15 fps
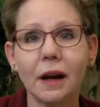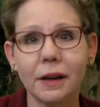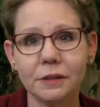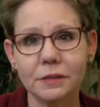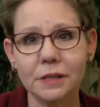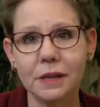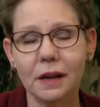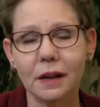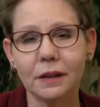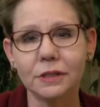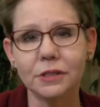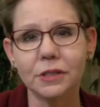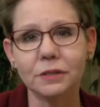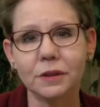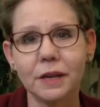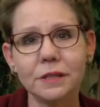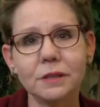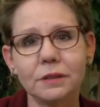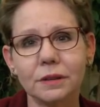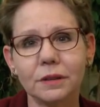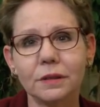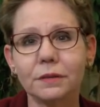Honors College at
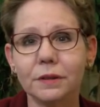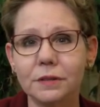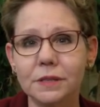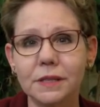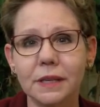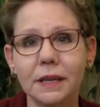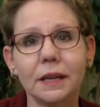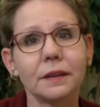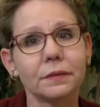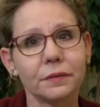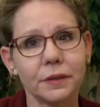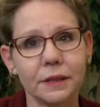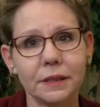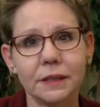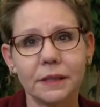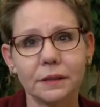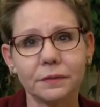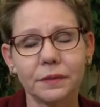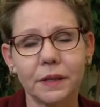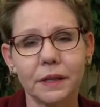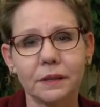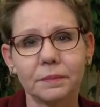Drexel University in
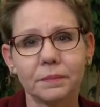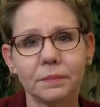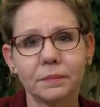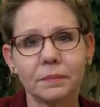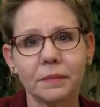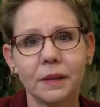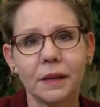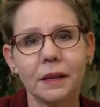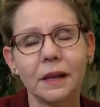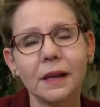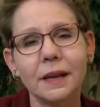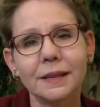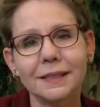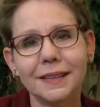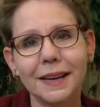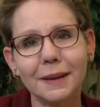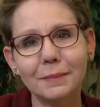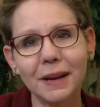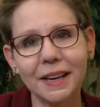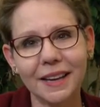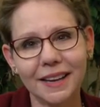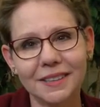Philadelphia. Today
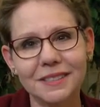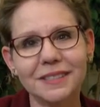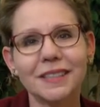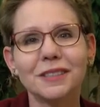my guest